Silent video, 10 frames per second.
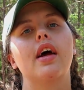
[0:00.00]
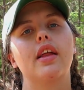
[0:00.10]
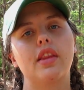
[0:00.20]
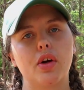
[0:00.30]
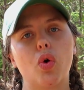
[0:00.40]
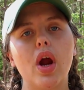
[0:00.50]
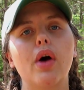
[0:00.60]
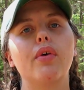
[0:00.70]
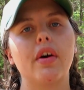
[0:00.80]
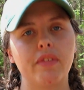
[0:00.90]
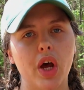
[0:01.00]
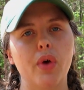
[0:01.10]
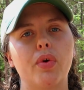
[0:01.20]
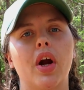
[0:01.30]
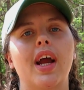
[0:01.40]
the ground of the
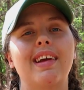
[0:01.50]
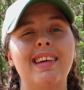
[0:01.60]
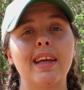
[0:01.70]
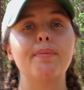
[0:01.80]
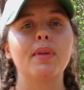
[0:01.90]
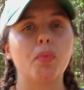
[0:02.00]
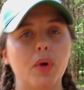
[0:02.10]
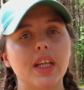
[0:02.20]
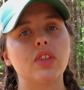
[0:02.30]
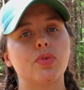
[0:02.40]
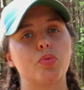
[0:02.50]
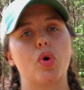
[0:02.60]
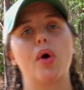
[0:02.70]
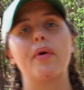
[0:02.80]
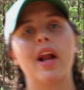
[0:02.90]
okra, and keep the weeds from
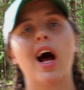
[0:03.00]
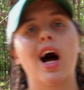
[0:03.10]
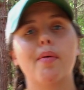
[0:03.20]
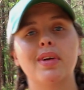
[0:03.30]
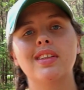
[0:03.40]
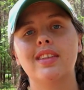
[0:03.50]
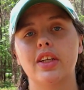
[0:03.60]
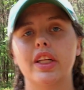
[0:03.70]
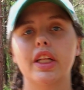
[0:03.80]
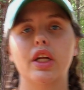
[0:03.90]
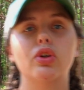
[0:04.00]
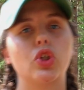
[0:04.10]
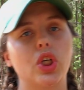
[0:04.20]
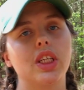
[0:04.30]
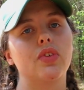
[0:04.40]
growing up and stealing the
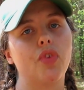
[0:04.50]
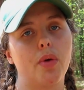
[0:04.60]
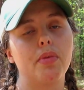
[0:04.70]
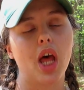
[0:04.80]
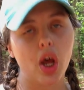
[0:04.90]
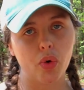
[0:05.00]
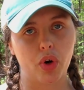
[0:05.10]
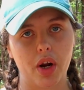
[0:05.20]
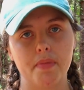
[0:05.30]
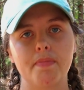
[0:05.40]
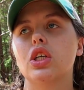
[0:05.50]
nutrients from the okra.